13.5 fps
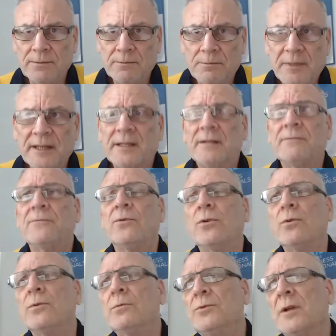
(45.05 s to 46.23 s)
better
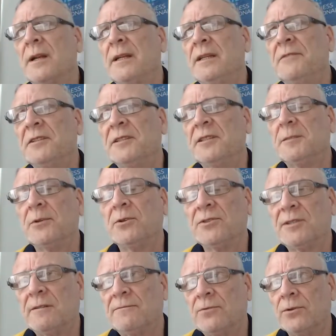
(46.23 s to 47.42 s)
for not only visitors but
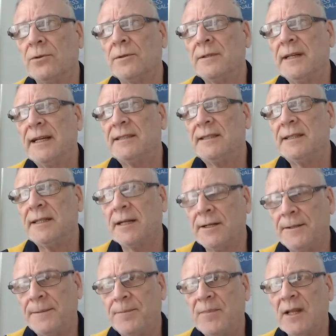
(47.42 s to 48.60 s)
also for
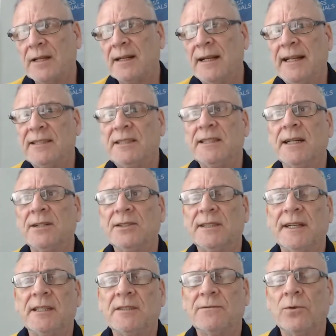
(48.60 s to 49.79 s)
SEO. Okay, and SEO
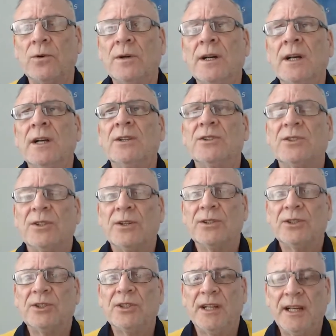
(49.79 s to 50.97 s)
stands for
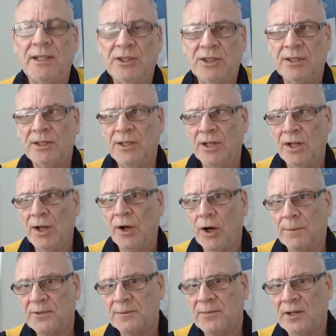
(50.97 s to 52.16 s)
search engine
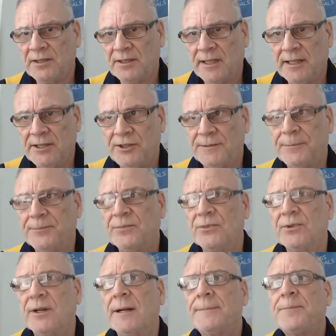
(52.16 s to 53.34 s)
optimization,
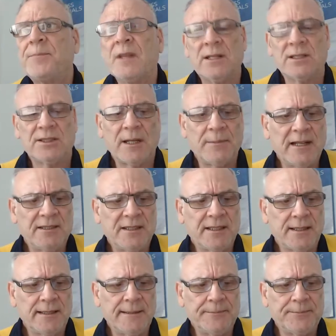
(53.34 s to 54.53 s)
right? So
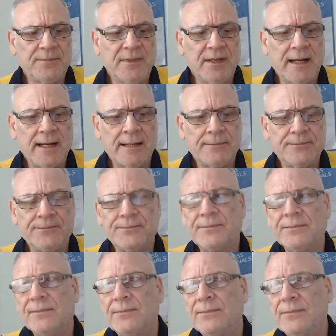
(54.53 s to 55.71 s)
basically,
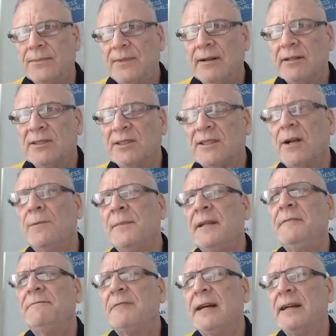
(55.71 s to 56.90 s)
there are so many
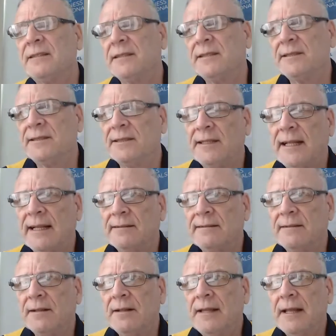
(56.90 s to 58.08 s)
factors that
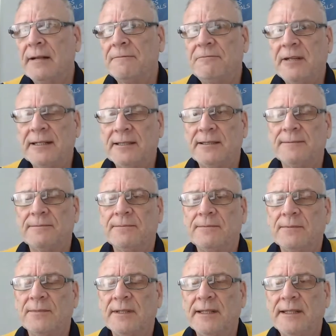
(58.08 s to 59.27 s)
affect
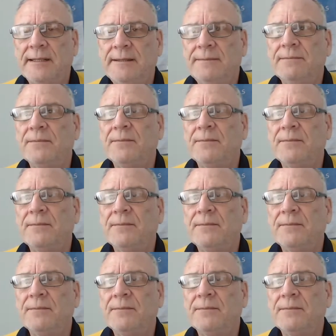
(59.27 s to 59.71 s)
the